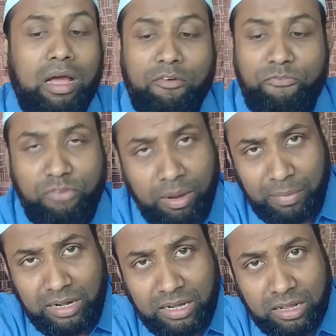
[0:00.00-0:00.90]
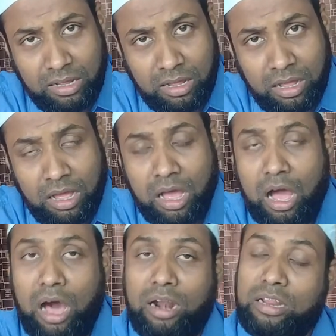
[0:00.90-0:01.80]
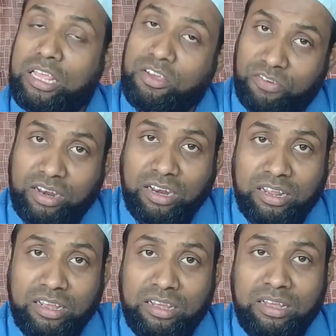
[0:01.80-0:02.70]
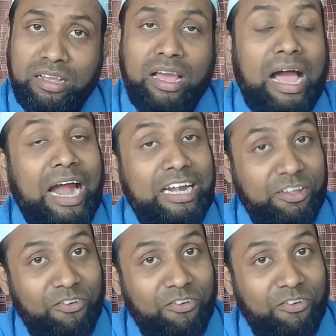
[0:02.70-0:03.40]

a filament, or even a